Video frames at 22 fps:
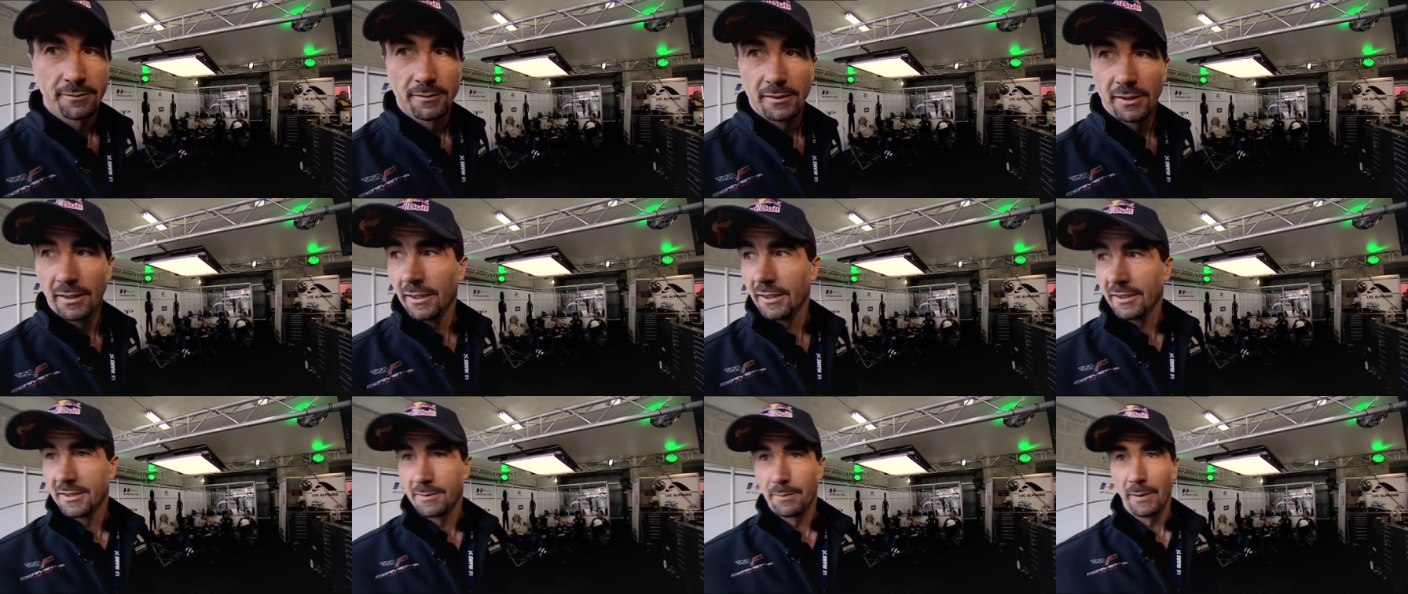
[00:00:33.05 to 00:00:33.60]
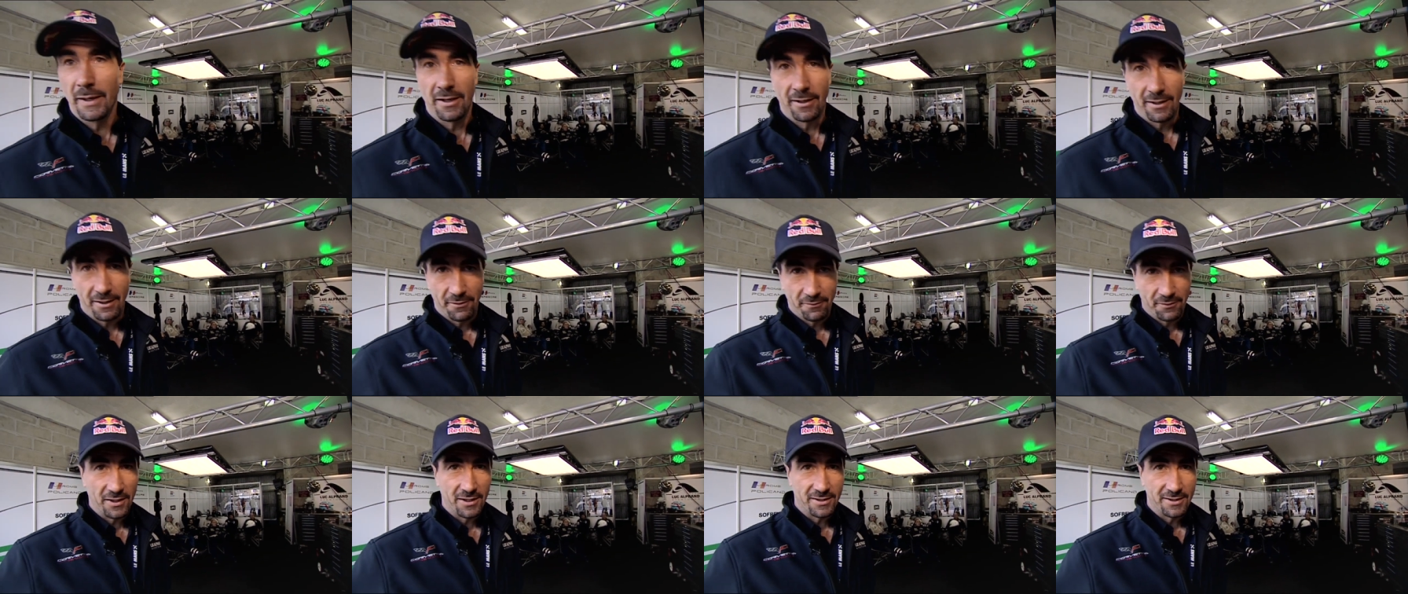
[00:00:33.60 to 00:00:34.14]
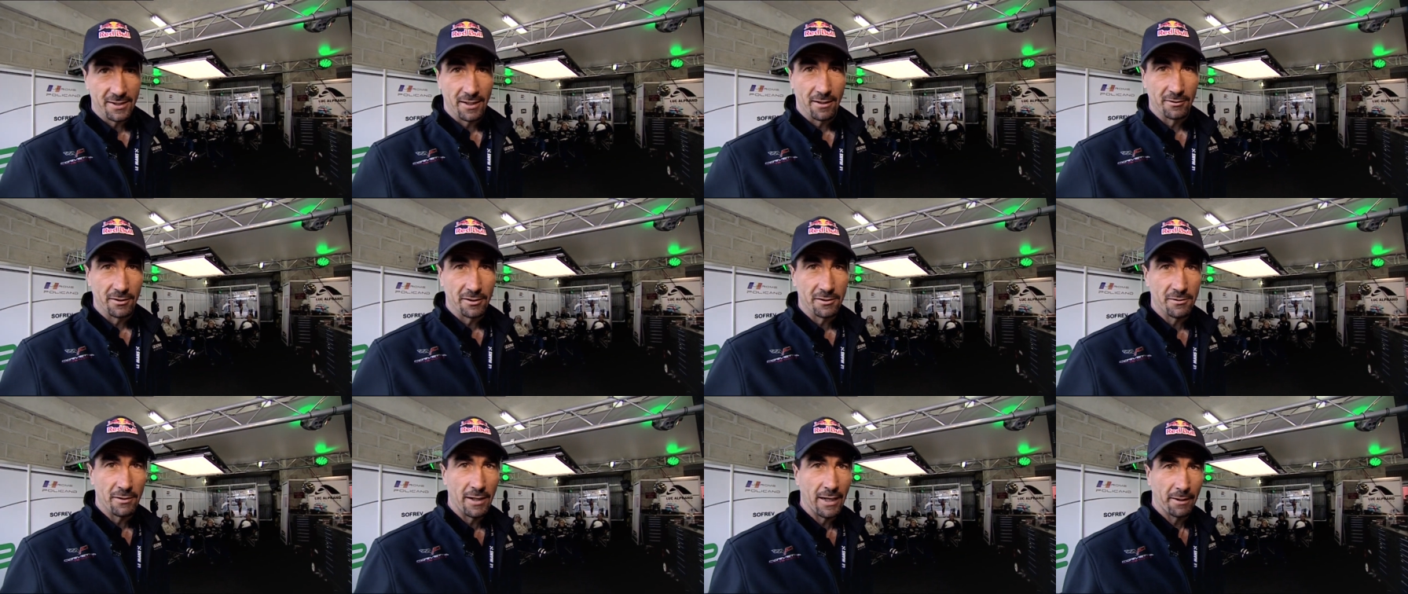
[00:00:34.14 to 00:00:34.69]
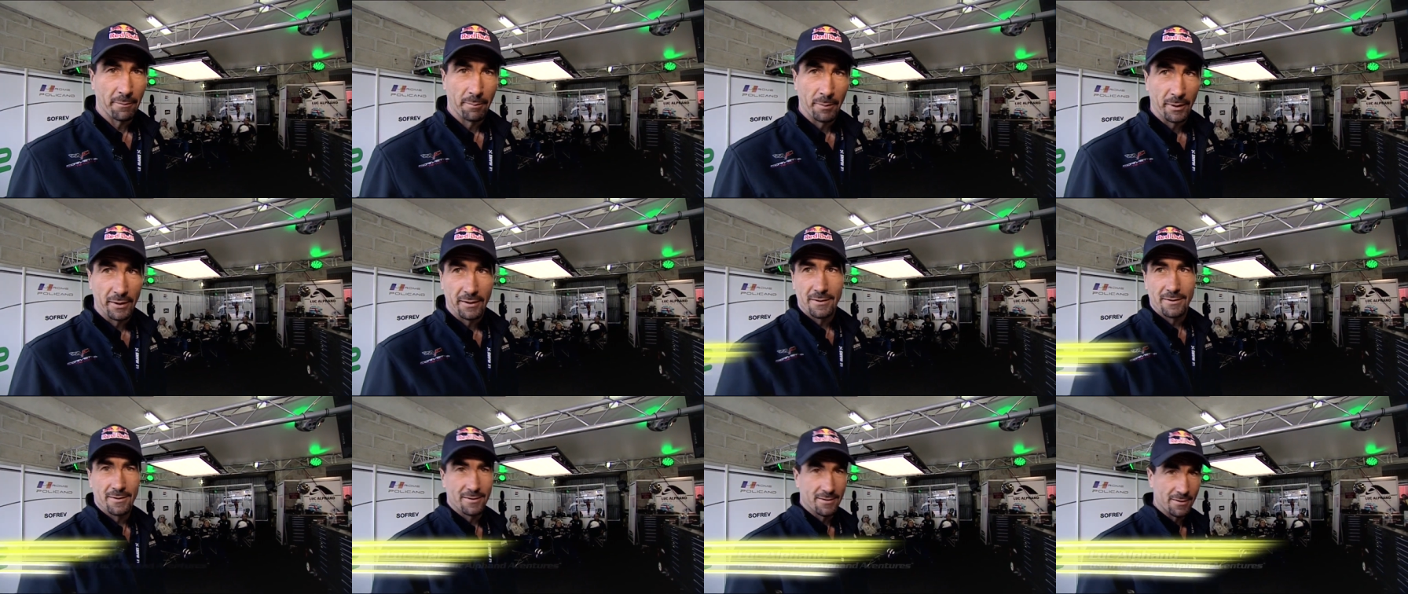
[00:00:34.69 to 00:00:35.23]
and it's better if they stay on the track,
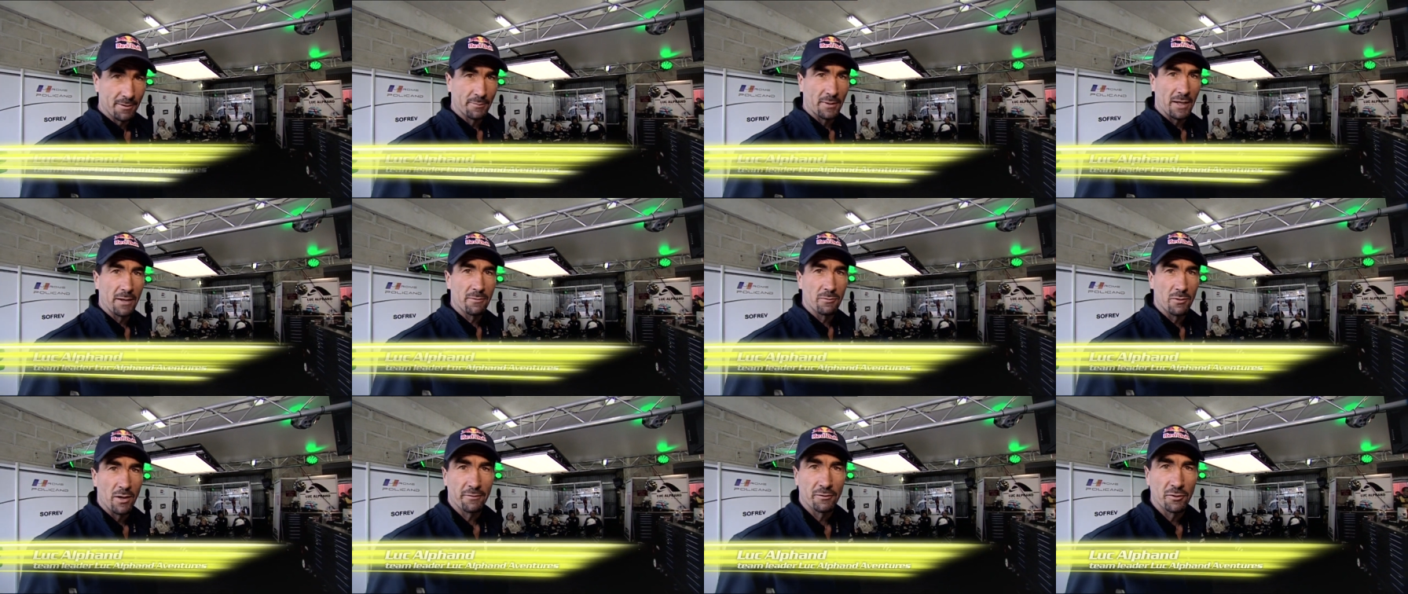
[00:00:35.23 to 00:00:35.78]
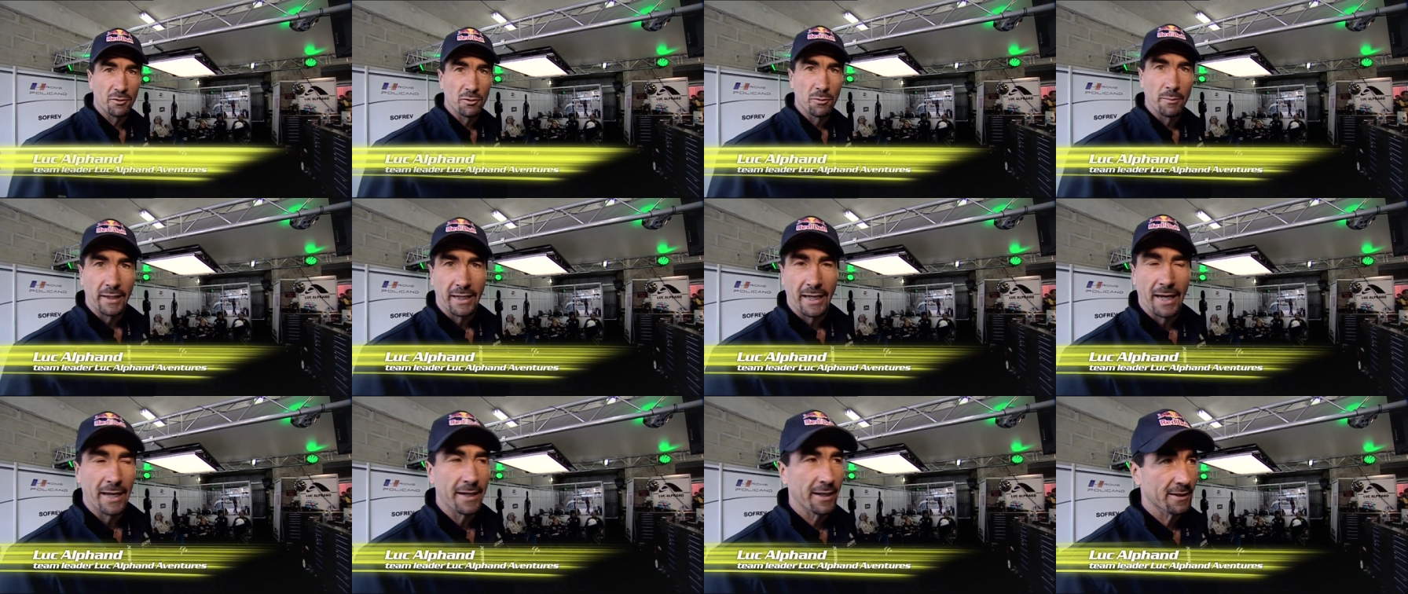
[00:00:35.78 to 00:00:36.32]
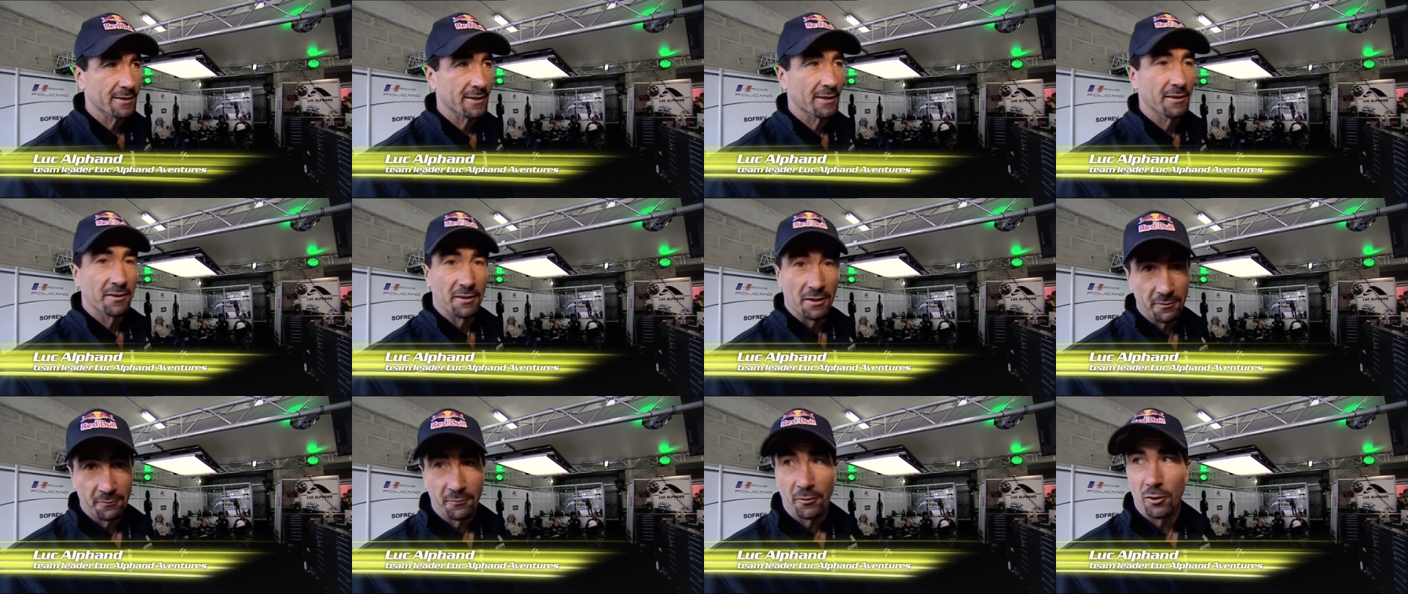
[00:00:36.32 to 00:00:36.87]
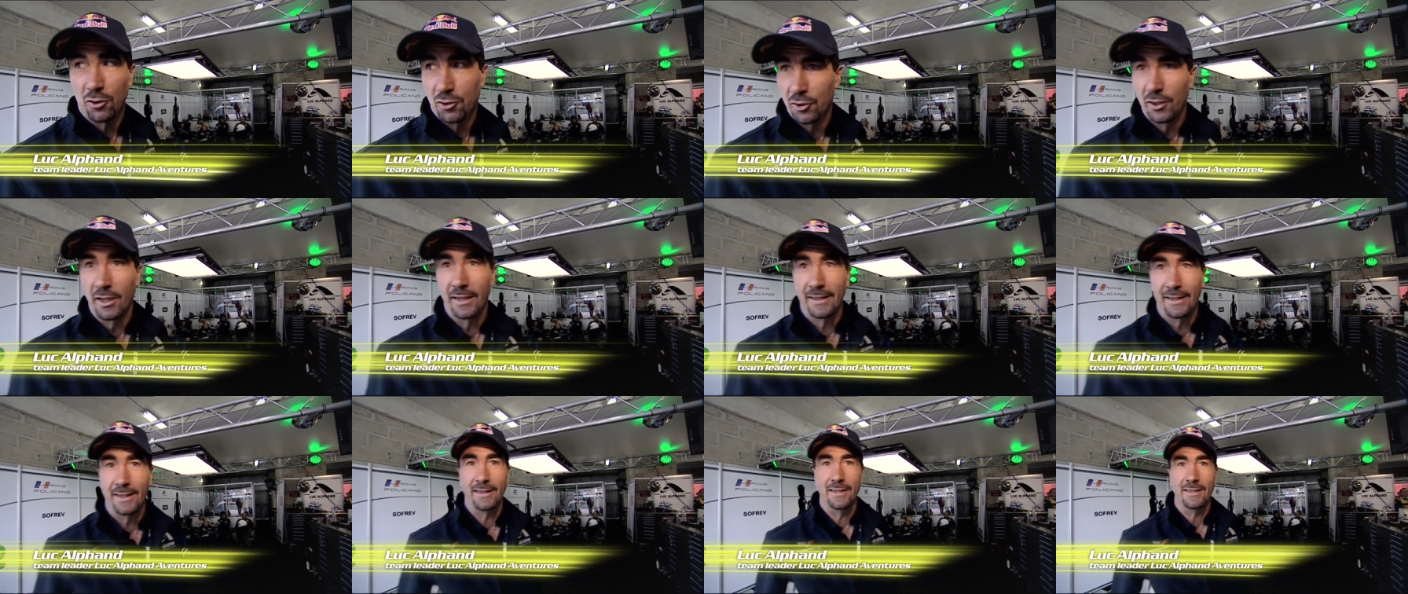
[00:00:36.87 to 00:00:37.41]
but sometimes we have to do mechanics, and
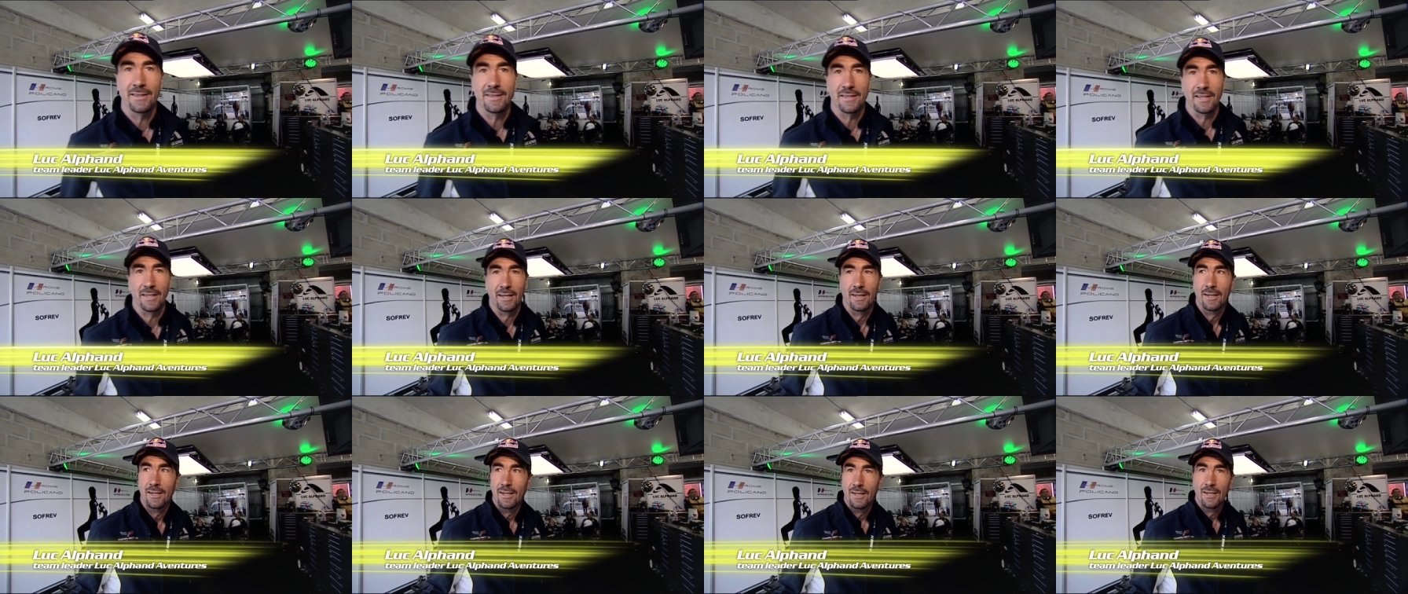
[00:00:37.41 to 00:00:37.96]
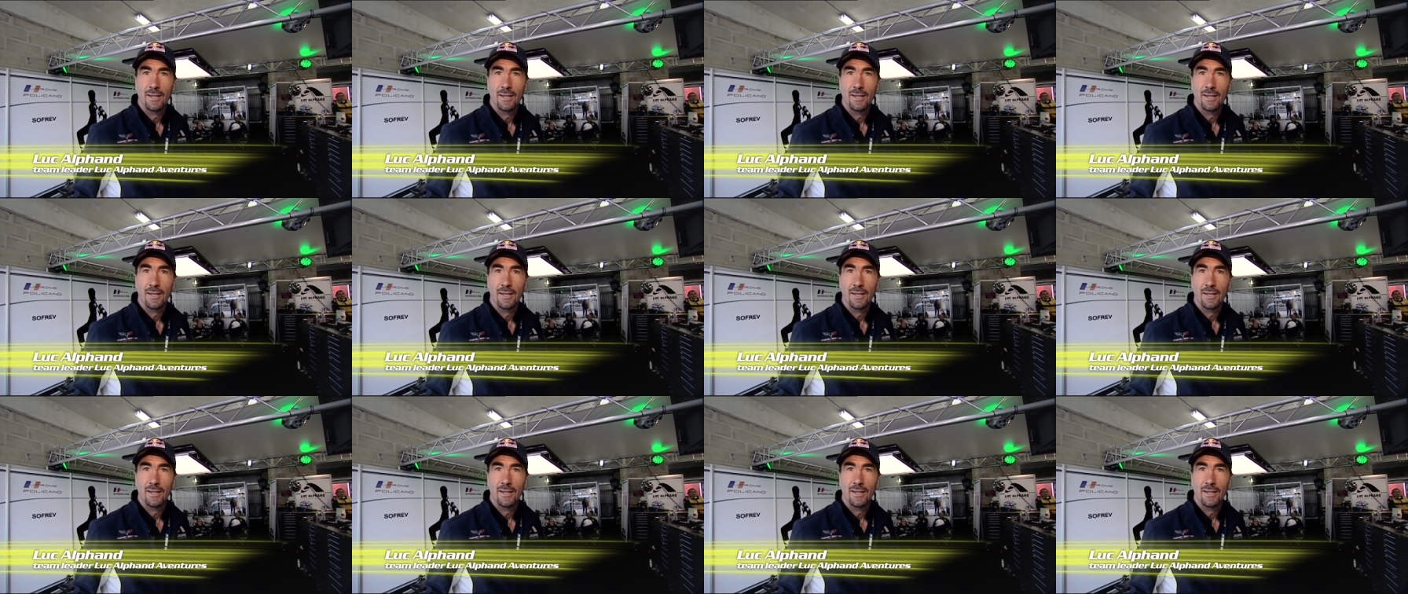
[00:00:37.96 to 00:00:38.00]
unfortunately this year